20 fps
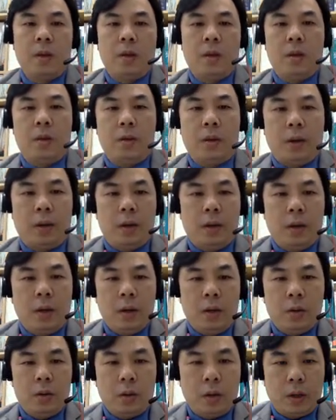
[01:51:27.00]
Alright,
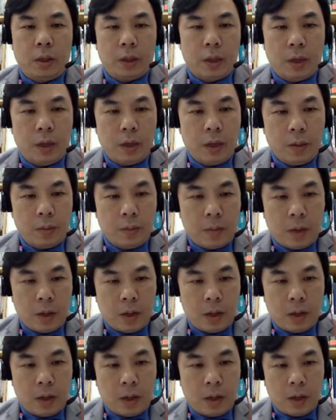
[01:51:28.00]
so I can let
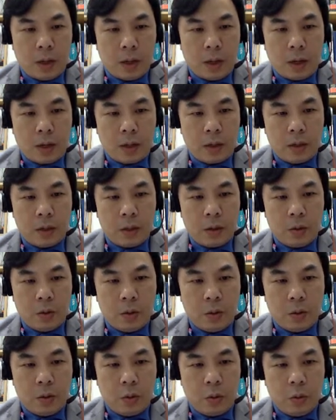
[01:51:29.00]
my x
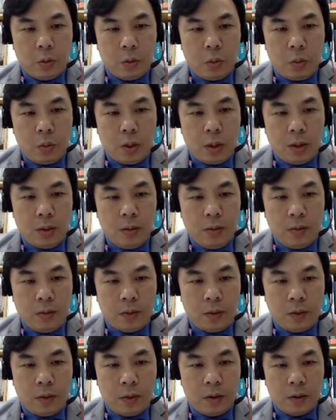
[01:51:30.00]
equal to 1,
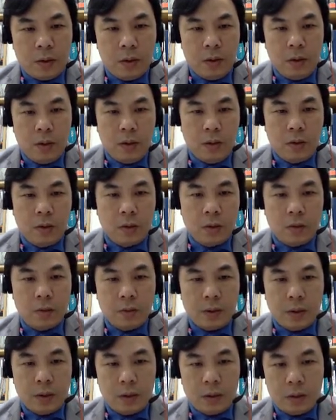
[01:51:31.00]
for instance. So if
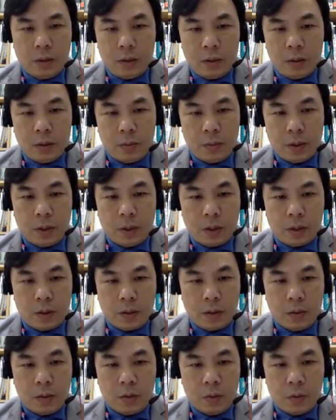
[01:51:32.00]
I let my x
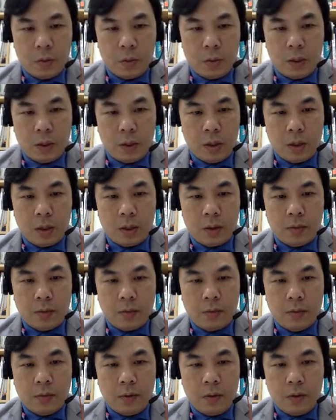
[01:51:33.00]
equal to 1, I have
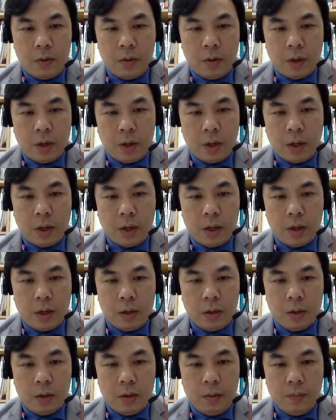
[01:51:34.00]
4a
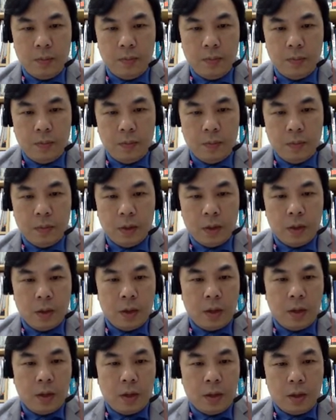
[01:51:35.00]
here.
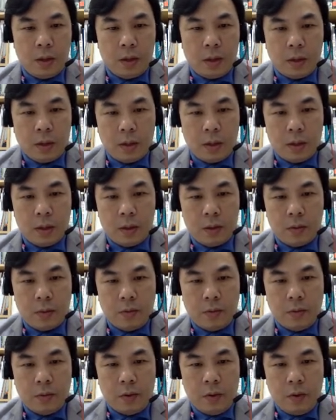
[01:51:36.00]
That is a
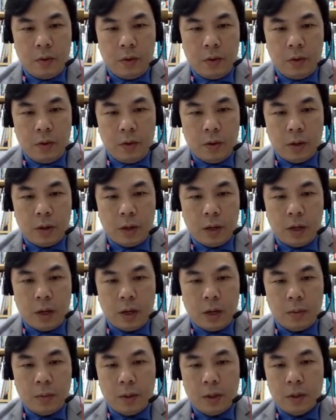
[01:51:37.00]

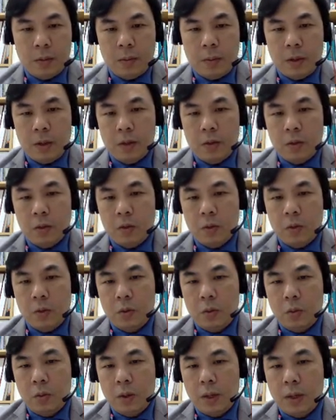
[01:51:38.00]
4a must be equal to
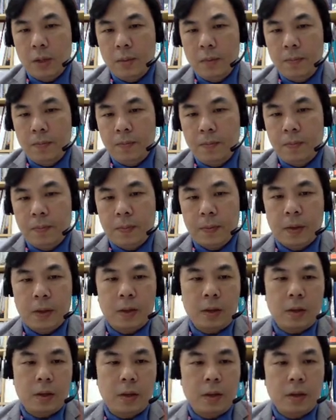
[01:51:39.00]
1. Okay,